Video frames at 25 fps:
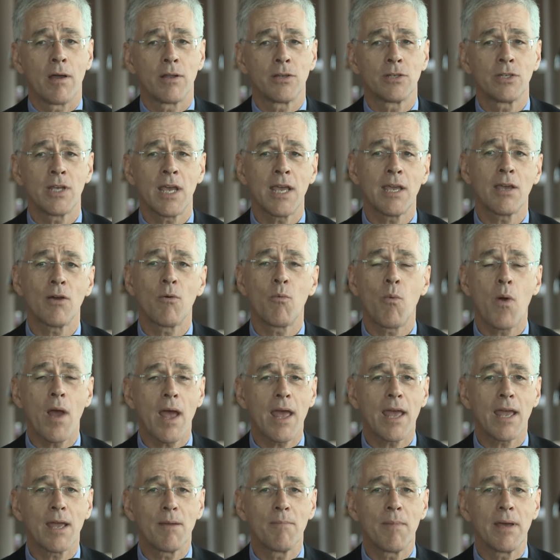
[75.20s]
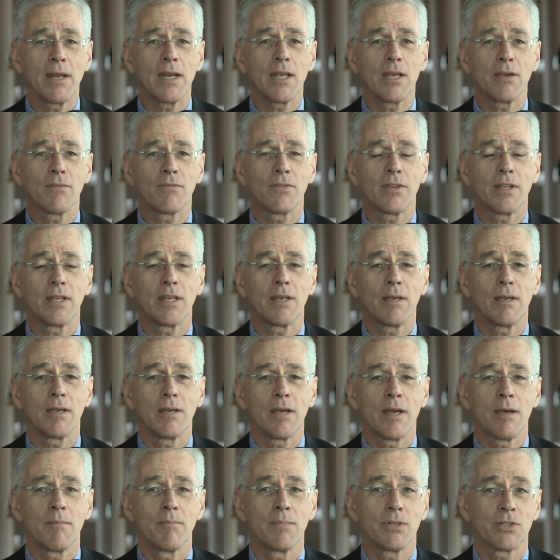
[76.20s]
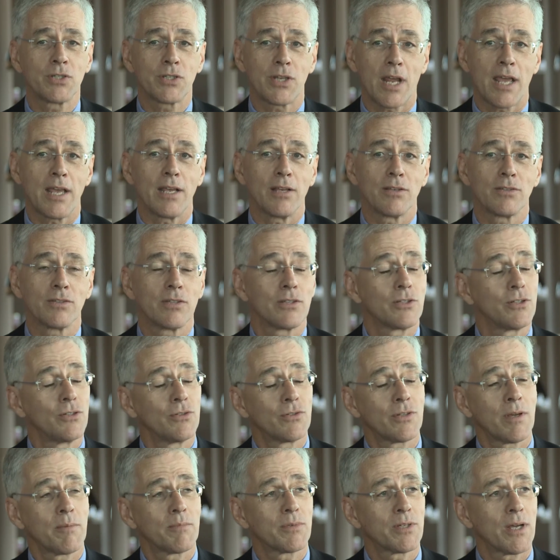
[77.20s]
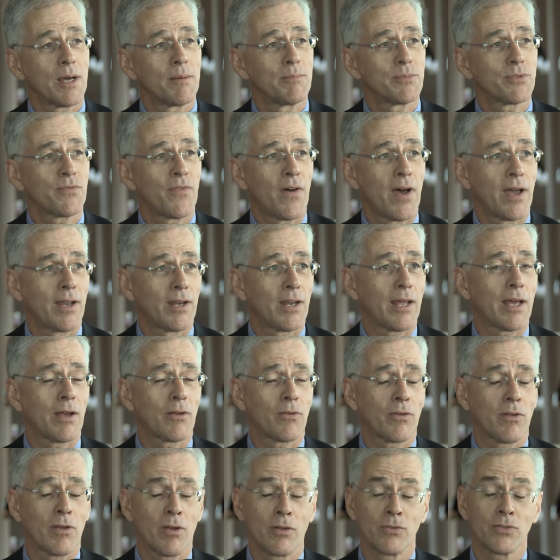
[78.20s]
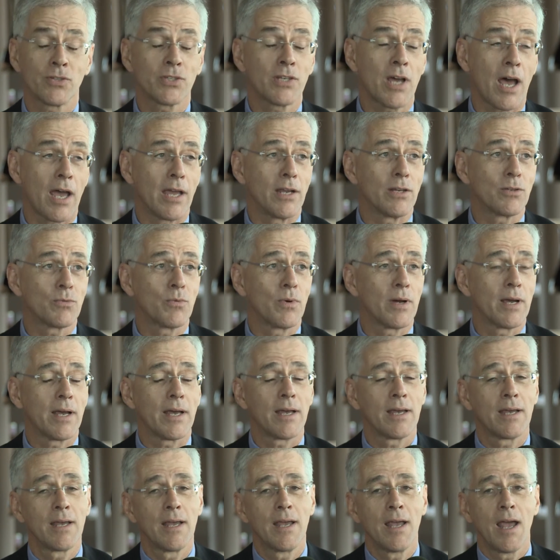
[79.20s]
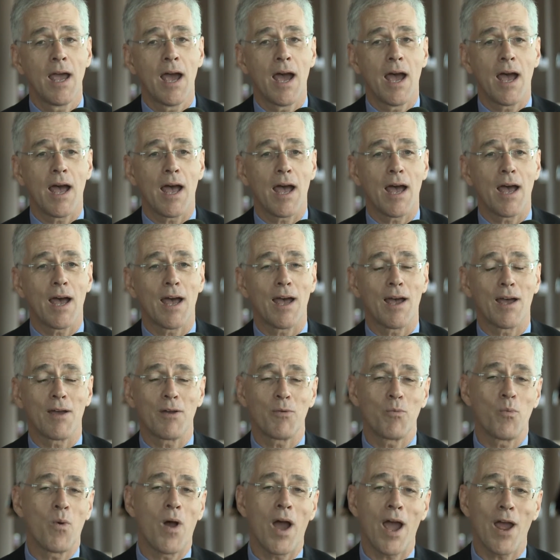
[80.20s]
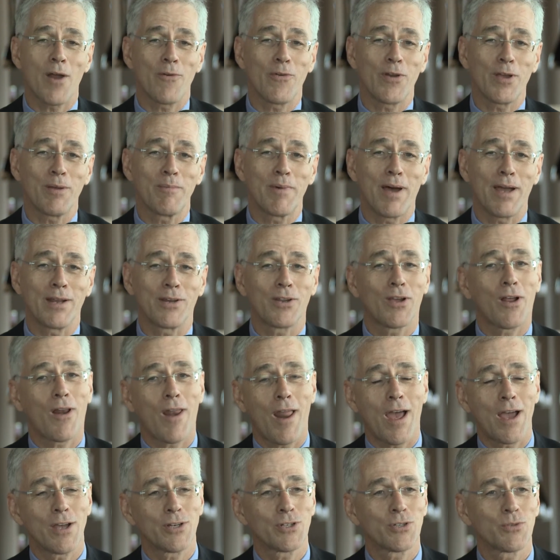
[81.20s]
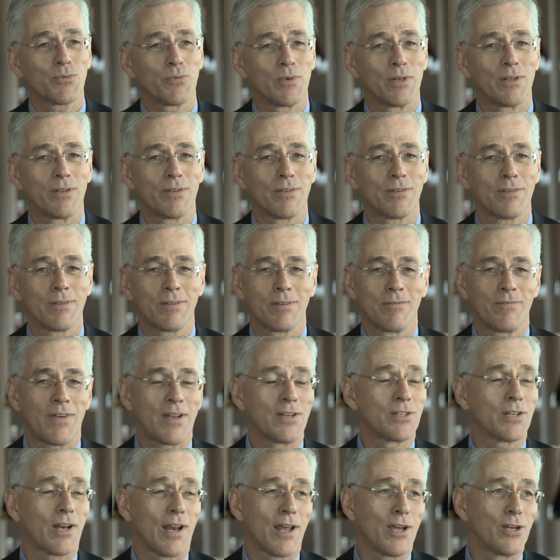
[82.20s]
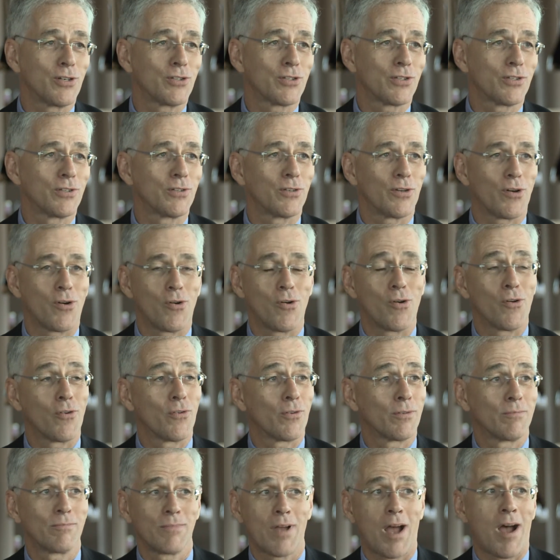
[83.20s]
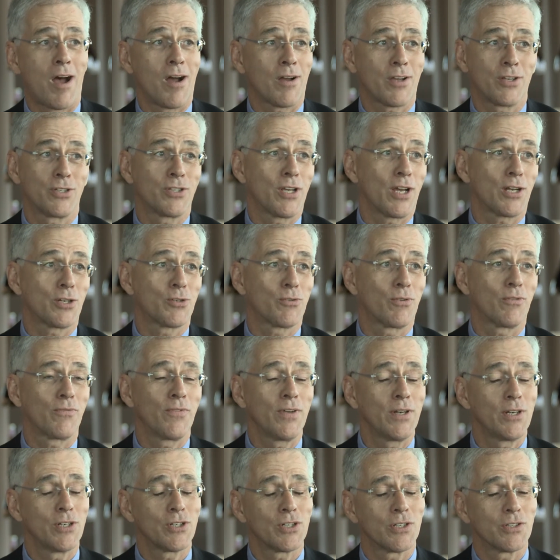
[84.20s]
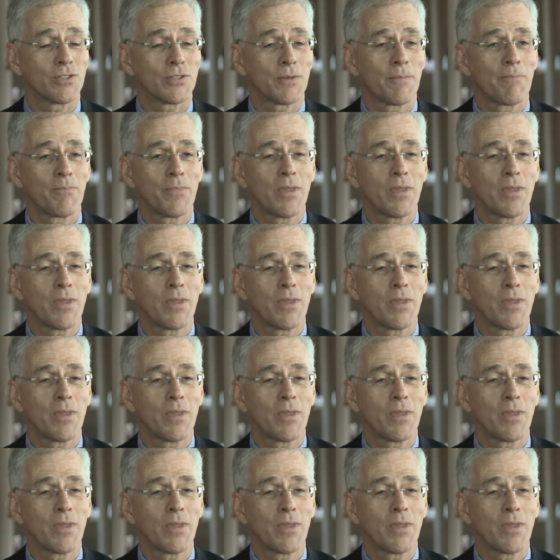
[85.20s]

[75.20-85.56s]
take away many of the mistakes that you sometimes find out on site, where wiring might clash with ventilation or architectural finishes.